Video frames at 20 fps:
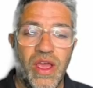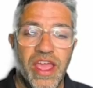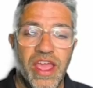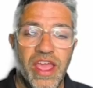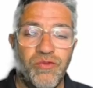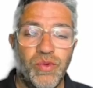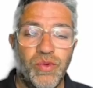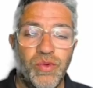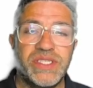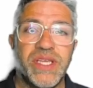
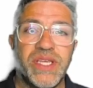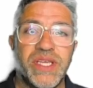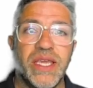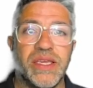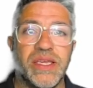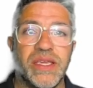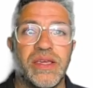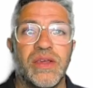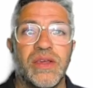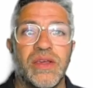If we
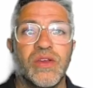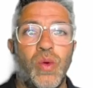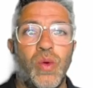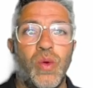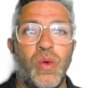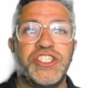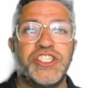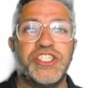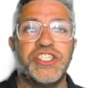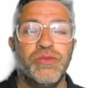take
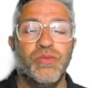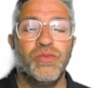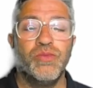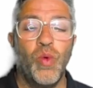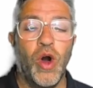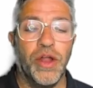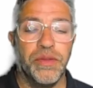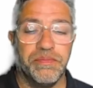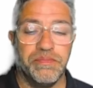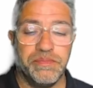question
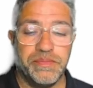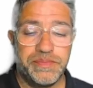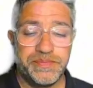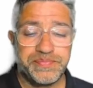1,